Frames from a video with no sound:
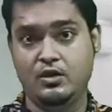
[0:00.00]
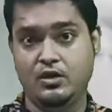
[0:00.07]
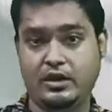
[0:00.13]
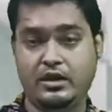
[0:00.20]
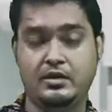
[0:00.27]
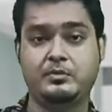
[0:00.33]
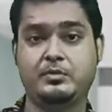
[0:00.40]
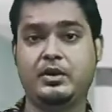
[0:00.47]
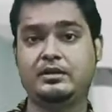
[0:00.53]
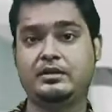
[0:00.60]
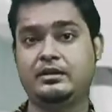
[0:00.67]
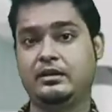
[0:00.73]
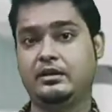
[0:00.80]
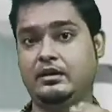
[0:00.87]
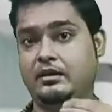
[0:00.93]
Okay,
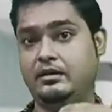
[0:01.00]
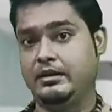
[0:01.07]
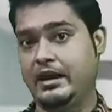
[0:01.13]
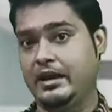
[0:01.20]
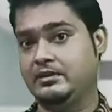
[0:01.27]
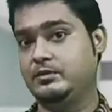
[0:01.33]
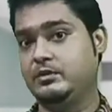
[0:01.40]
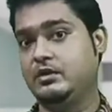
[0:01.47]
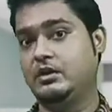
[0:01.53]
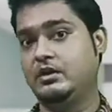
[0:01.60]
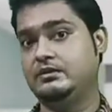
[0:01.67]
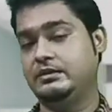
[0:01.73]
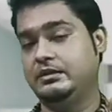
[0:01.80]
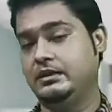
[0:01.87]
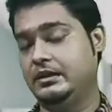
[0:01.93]
but as
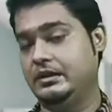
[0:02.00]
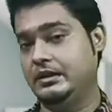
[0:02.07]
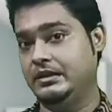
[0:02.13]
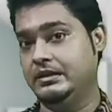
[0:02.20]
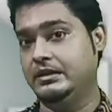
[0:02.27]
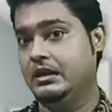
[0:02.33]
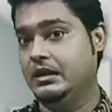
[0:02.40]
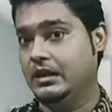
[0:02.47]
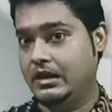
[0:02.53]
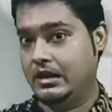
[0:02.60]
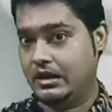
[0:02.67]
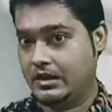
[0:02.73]
because in